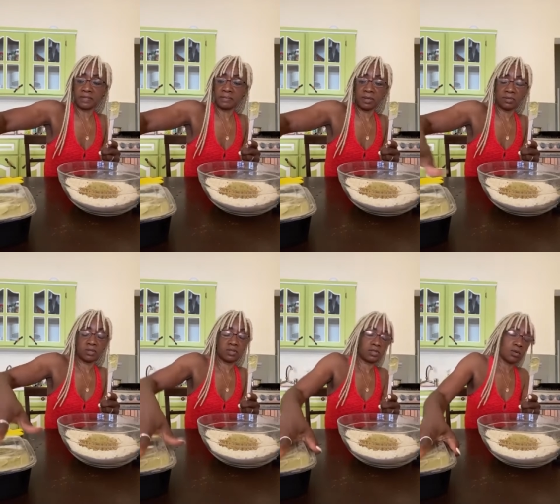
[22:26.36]

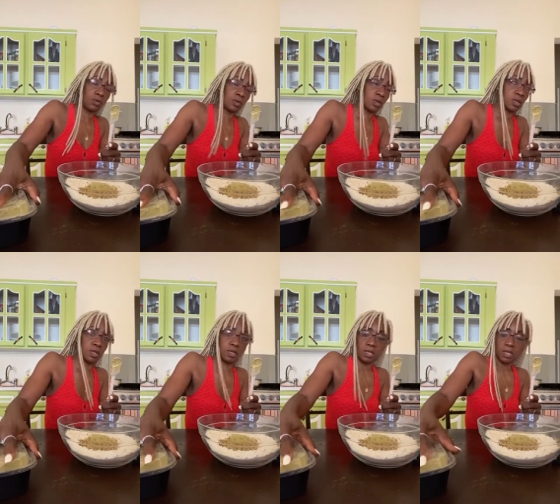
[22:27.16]
Now,
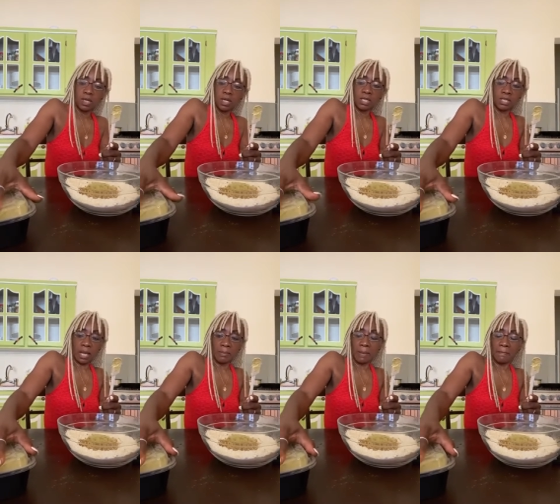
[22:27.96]
I just
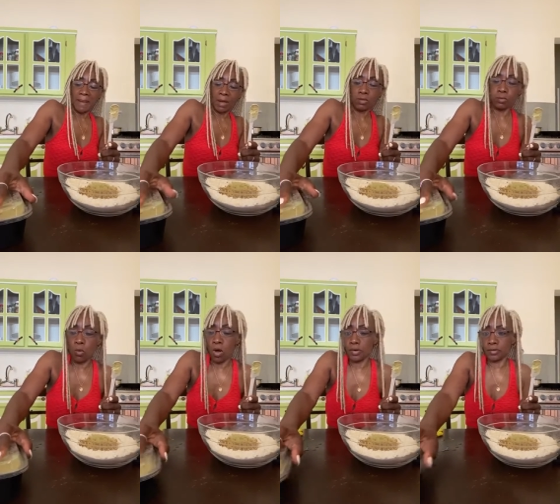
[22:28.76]
washed my
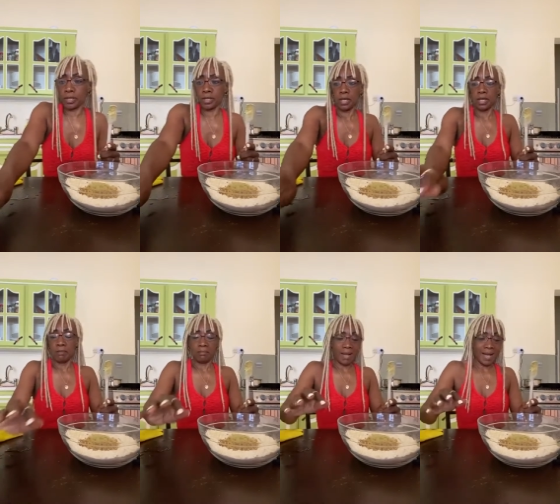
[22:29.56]
hands, and this
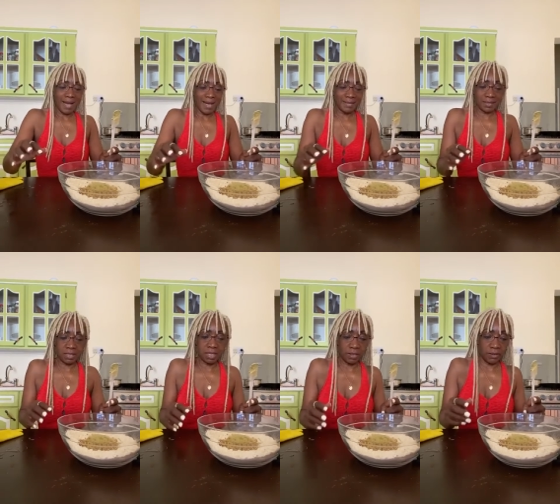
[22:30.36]
is like the
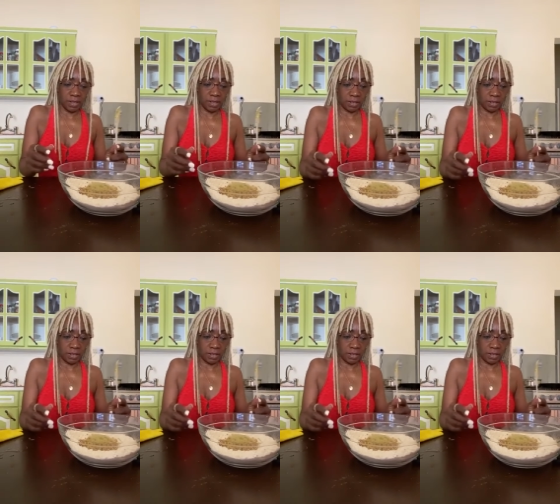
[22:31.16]
perfect